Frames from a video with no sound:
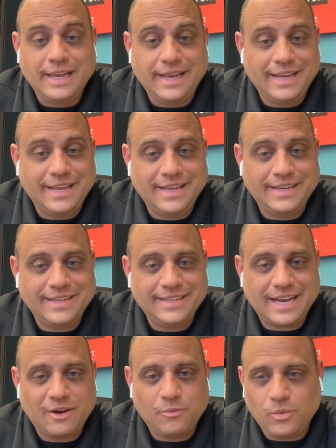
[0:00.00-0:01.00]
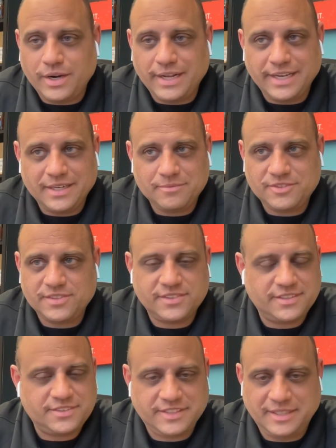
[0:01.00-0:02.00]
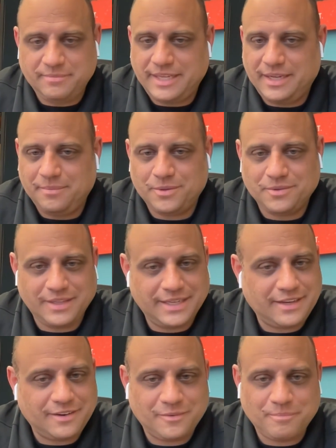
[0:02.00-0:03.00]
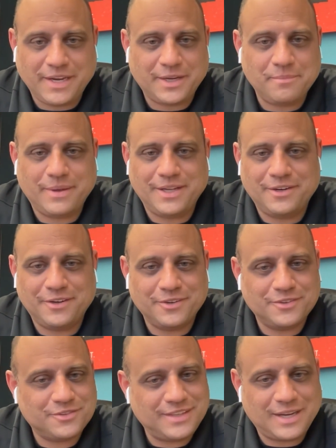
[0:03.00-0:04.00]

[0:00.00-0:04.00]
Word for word: And not one item sits on the steam table like our my competitors.